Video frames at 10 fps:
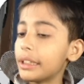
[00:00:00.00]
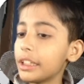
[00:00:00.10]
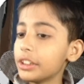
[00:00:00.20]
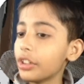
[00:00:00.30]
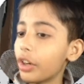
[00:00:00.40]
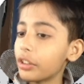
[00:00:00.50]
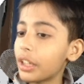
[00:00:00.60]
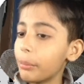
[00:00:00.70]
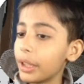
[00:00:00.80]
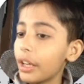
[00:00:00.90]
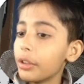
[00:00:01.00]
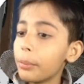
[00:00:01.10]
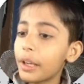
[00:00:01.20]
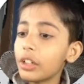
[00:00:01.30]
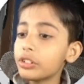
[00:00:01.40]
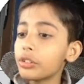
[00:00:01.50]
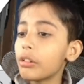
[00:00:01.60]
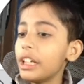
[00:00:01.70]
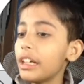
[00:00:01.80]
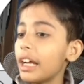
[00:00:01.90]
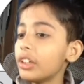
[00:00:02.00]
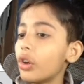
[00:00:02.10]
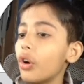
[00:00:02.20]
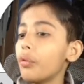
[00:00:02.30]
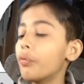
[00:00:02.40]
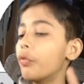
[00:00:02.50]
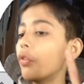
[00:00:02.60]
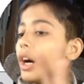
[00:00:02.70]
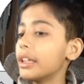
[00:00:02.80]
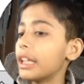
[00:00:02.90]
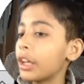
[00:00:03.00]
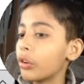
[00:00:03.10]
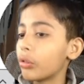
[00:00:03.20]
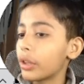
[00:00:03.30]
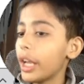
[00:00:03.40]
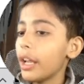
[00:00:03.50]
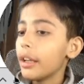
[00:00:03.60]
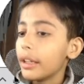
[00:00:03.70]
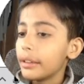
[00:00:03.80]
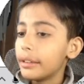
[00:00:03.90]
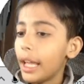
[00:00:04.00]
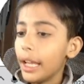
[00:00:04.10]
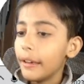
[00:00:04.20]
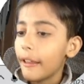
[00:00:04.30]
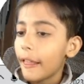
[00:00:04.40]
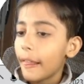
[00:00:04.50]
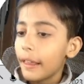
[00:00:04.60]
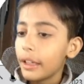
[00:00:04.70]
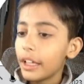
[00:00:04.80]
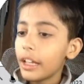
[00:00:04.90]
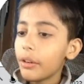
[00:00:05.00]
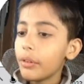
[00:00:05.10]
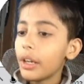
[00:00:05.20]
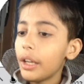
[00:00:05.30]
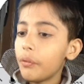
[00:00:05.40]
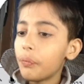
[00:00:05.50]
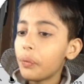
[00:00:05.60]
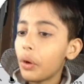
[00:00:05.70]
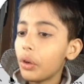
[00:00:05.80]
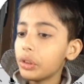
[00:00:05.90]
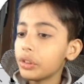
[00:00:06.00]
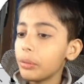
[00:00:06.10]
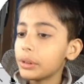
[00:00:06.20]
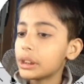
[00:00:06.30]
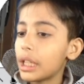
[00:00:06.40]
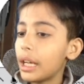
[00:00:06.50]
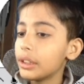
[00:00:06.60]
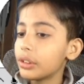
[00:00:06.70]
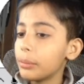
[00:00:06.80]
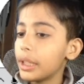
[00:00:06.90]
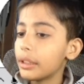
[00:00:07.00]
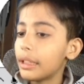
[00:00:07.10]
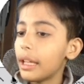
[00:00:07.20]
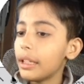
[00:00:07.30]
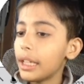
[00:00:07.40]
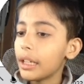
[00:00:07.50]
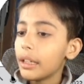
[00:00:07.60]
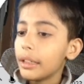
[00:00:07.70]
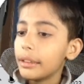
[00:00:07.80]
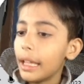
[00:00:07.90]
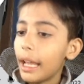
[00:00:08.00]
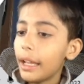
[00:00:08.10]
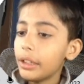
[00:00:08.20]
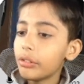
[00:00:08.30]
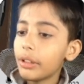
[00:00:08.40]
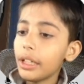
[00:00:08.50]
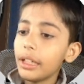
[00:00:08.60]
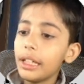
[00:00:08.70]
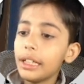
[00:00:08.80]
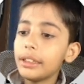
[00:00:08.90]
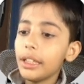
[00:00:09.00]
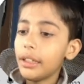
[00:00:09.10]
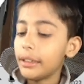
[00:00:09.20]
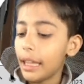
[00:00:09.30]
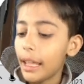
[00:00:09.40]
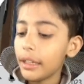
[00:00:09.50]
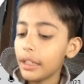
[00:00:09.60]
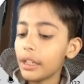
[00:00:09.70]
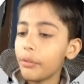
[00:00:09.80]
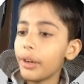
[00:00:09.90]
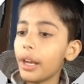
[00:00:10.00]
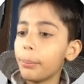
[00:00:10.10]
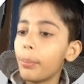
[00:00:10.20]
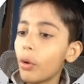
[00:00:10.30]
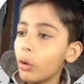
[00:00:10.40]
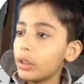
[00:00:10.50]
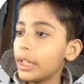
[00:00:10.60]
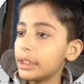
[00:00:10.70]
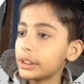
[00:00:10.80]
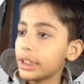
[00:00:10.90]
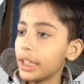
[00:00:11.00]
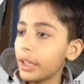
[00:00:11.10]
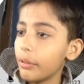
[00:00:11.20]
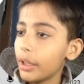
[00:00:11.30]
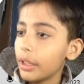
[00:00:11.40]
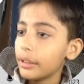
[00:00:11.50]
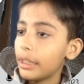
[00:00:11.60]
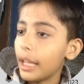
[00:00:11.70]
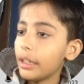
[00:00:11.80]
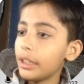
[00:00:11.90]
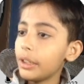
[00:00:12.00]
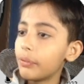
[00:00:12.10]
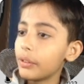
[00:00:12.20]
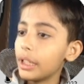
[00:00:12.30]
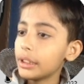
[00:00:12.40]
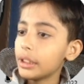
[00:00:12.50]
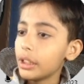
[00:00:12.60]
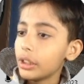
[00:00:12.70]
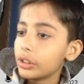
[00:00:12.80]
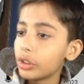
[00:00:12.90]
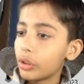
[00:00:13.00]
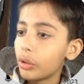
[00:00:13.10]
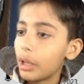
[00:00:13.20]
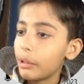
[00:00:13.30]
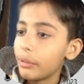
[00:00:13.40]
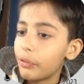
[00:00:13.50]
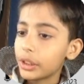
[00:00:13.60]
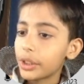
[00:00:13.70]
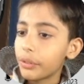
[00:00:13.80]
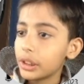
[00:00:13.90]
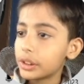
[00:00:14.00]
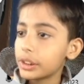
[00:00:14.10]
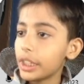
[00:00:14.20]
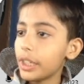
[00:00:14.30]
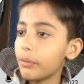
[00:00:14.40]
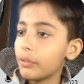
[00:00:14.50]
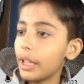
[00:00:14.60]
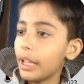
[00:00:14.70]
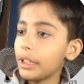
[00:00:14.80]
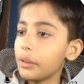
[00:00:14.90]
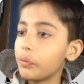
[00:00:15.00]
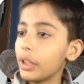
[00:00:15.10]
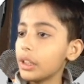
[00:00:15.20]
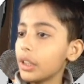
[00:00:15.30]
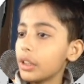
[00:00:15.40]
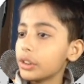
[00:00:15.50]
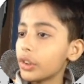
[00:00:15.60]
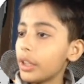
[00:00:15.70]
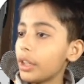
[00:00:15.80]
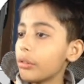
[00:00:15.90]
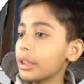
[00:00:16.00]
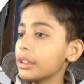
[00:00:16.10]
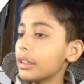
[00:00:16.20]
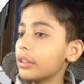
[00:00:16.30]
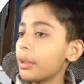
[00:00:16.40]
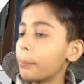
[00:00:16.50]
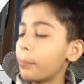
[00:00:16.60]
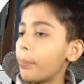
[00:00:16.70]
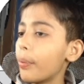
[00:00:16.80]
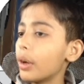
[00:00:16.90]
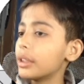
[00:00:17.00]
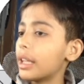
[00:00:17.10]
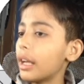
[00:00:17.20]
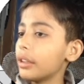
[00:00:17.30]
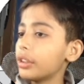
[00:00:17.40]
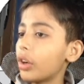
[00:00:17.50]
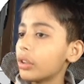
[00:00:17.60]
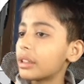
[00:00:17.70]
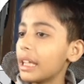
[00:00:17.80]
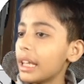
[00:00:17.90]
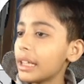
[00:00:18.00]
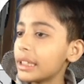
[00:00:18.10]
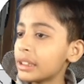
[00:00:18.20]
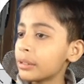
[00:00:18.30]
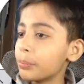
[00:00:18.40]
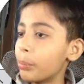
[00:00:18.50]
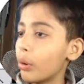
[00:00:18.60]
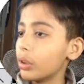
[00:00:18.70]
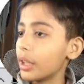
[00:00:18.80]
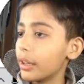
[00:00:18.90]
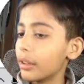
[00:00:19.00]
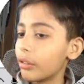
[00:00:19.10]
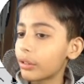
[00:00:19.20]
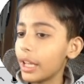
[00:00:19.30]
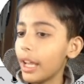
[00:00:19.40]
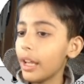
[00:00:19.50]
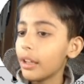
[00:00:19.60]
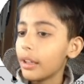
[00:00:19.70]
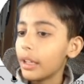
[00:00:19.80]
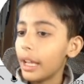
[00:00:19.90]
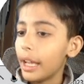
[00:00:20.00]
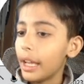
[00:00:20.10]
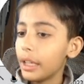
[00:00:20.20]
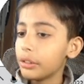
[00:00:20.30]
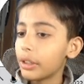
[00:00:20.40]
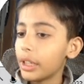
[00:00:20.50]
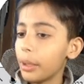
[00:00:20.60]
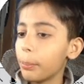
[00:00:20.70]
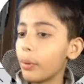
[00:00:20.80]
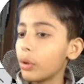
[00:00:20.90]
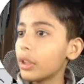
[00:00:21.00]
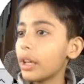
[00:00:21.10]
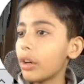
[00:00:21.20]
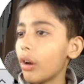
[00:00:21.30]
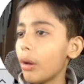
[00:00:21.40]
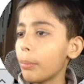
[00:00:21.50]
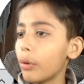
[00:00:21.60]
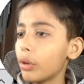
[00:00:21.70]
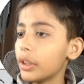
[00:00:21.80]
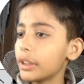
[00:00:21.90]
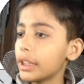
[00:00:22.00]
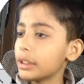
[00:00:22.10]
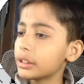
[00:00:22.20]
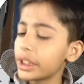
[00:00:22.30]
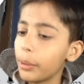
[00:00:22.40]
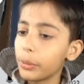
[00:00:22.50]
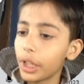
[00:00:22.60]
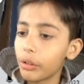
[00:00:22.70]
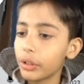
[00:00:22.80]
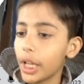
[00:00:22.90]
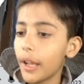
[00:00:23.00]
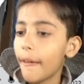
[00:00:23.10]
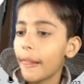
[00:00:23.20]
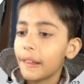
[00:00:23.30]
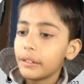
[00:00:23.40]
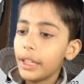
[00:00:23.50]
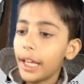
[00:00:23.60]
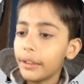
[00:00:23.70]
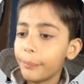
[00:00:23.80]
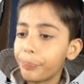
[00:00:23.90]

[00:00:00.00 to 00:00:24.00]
is not coming because you can write on one thing. Okay. Then here I will write font style should be italic. Then you can erase it. Then here I will write bold. Then save. Then refresh. So I will first of all save. Then refresh. So here you can hit your thing is bolder. Okay. And you can add bolder or bold. It is same thing. Okay. Then